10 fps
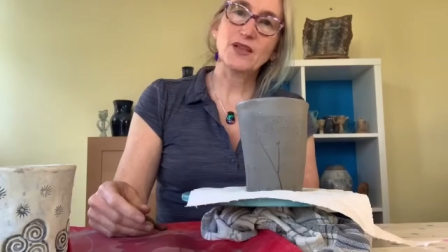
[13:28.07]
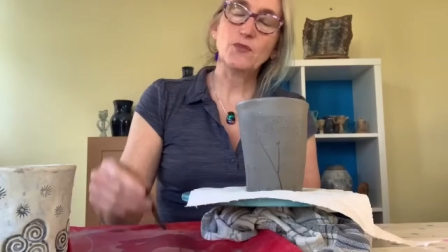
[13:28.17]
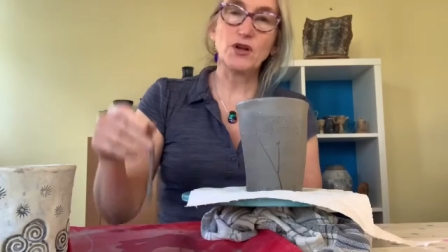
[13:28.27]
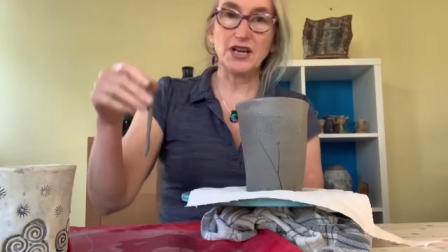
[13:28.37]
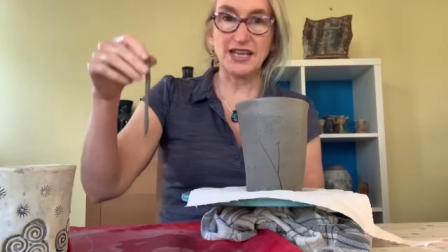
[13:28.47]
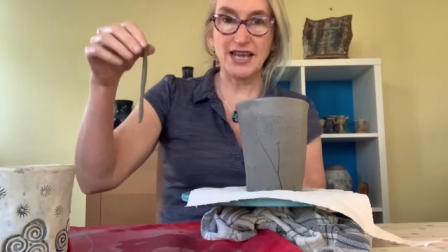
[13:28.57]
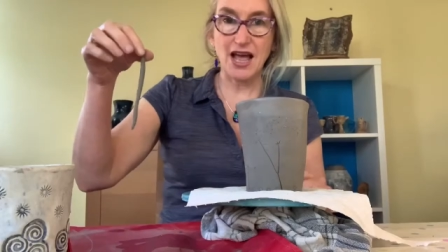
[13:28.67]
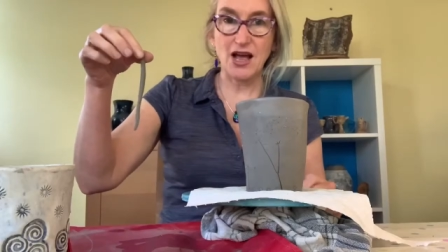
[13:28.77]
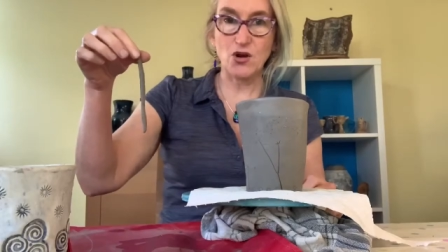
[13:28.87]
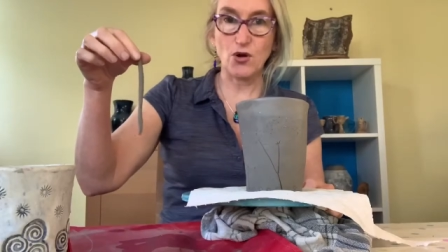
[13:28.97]
We're going to get
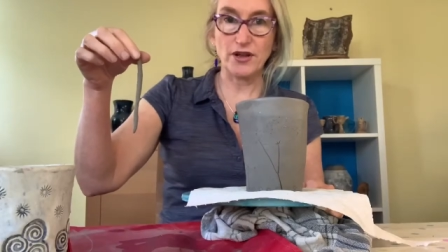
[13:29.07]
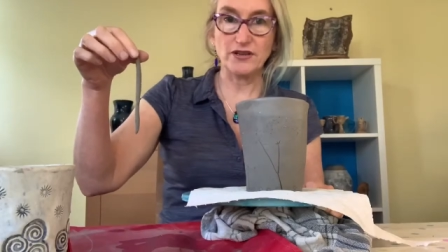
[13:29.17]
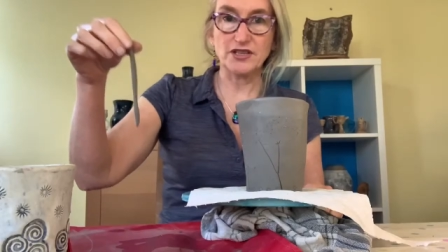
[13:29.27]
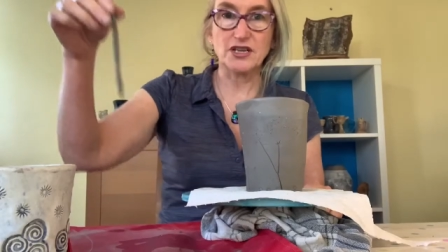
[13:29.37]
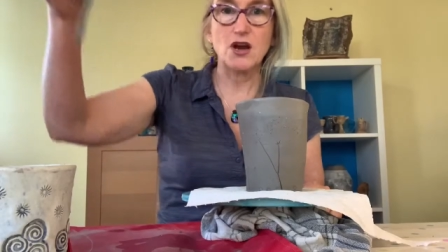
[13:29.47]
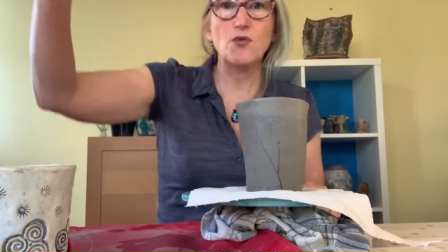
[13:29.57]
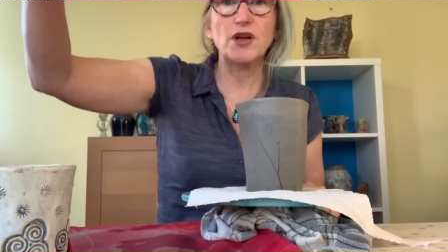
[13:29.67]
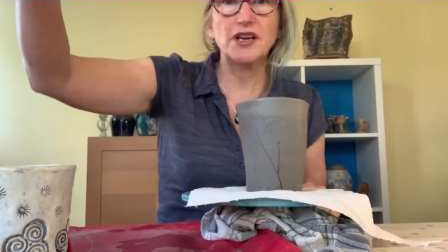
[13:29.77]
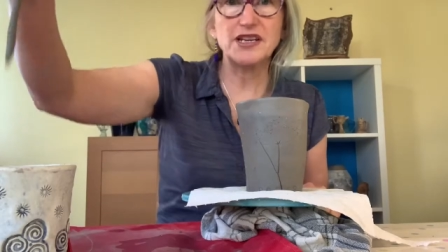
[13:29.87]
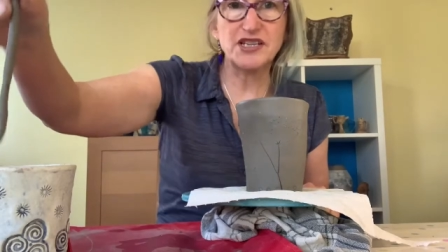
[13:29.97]
our coils, we're
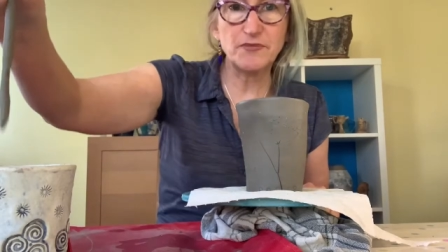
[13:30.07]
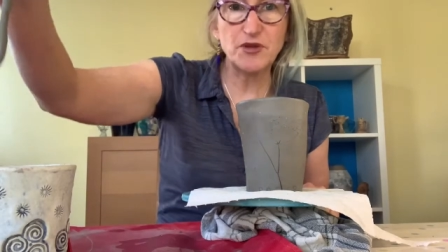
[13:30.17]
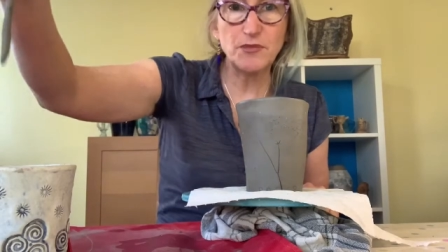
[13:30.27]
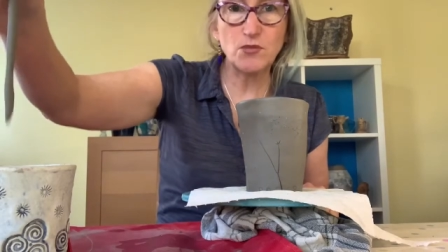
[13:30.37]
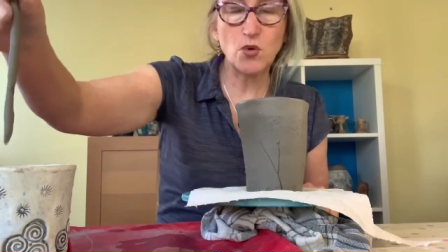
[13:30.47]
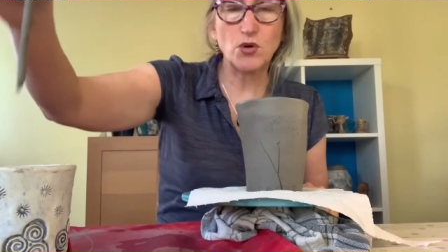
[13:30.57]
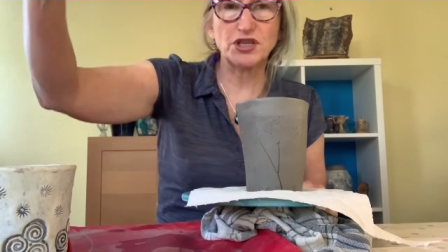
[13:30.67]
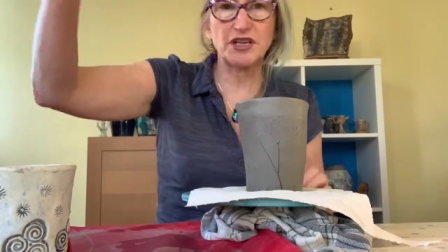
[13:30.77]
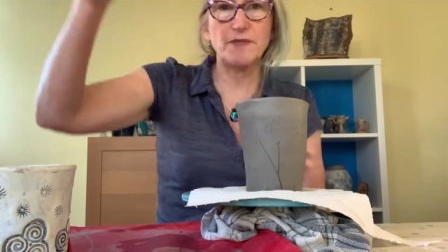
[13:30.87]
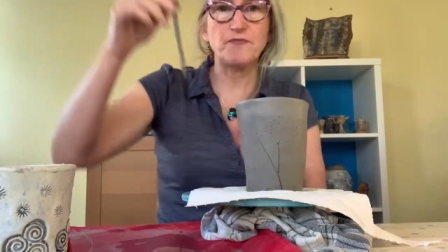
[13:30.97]
going to dip them in
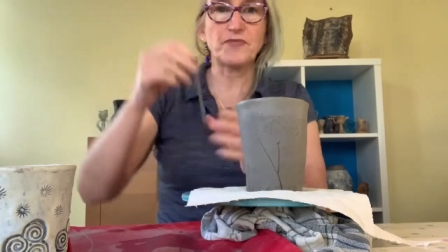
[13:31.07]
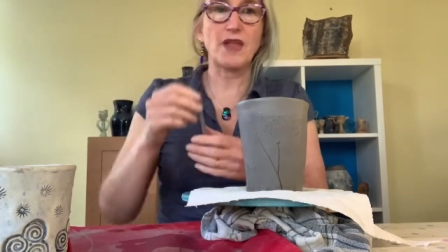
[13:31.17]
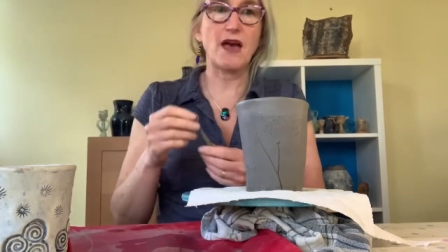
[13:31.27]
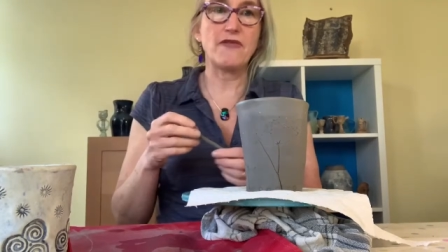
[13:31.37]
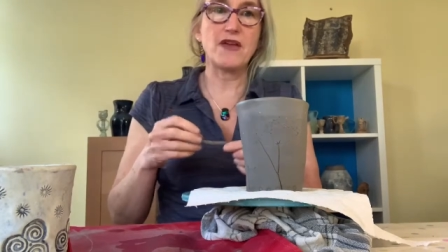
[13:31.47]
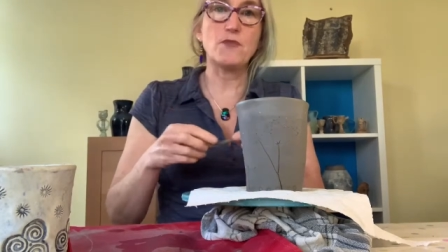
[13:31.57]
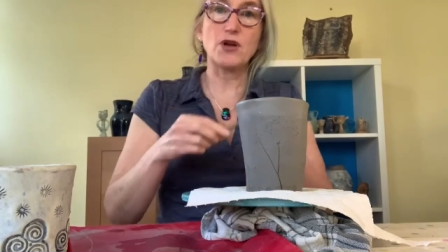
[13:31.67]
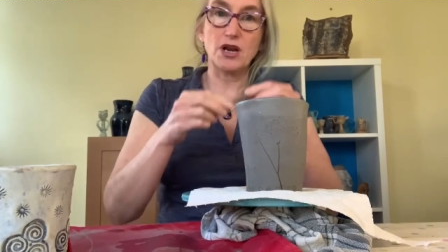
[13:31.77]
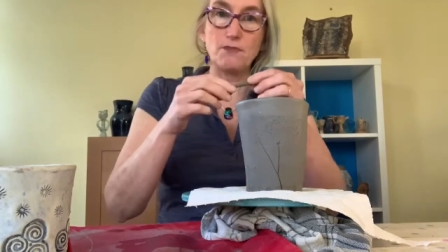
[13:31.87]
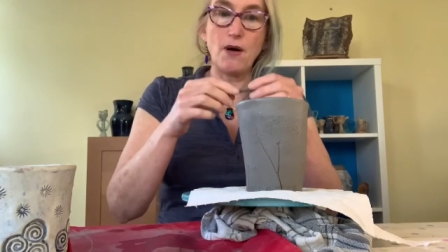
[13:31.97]
water, and then we're
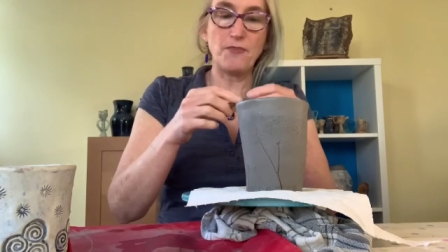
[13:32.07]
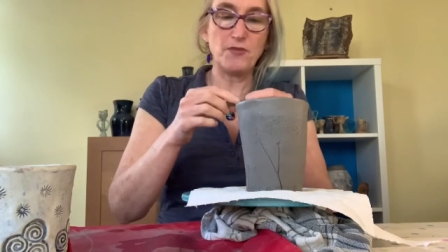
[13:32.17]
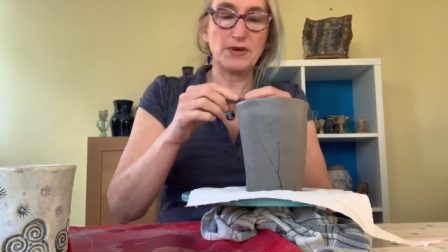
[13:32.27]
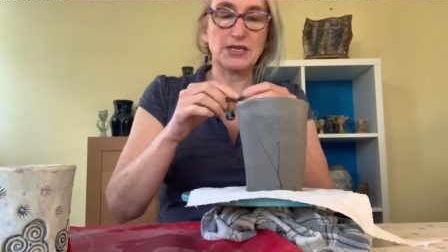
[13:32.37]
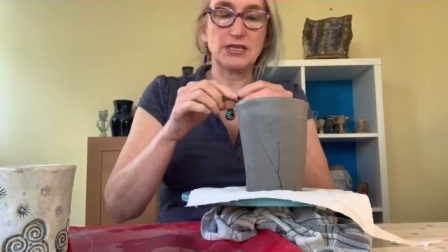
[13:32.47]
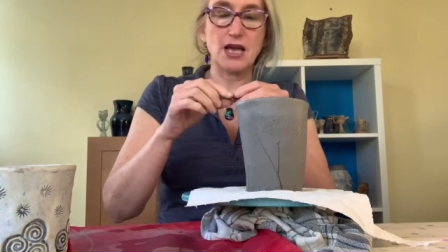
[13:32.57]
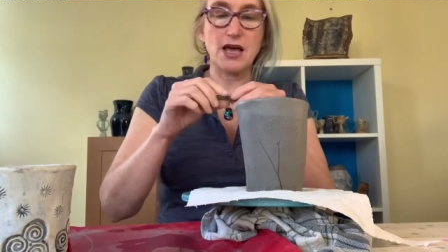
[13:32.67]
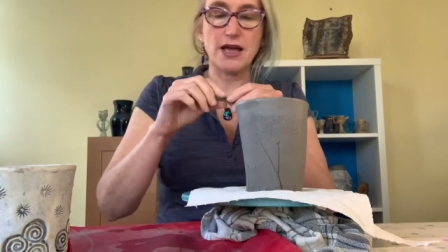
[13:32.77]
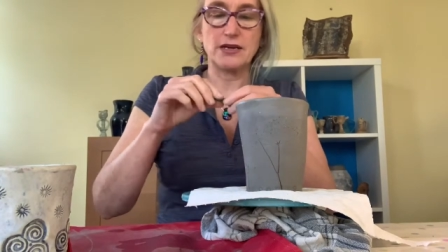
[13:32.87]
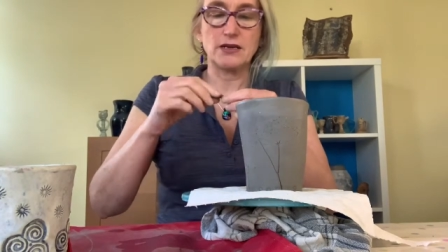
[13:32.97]
going to pop them
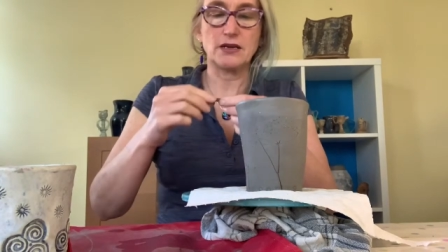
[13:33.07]
inside.